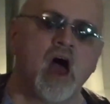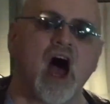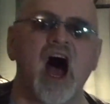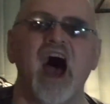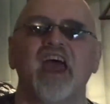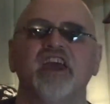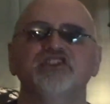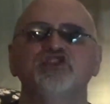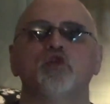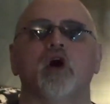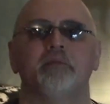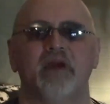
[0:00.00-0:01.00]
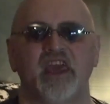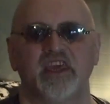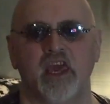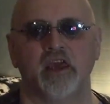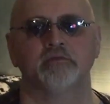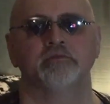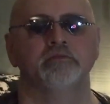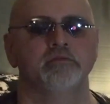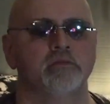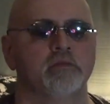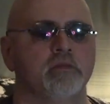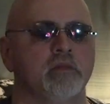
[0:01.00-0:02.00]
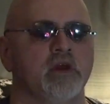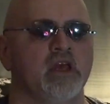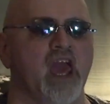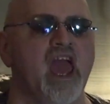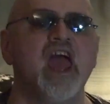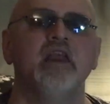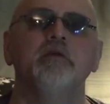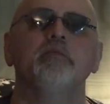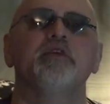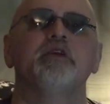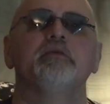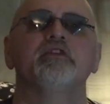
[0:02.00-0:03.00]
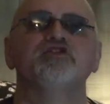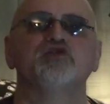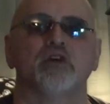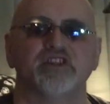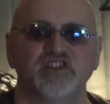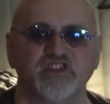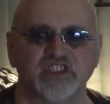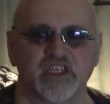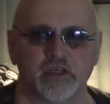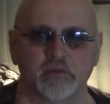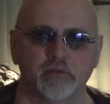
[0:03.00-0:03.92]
I enjoy making and people enjoy seeing.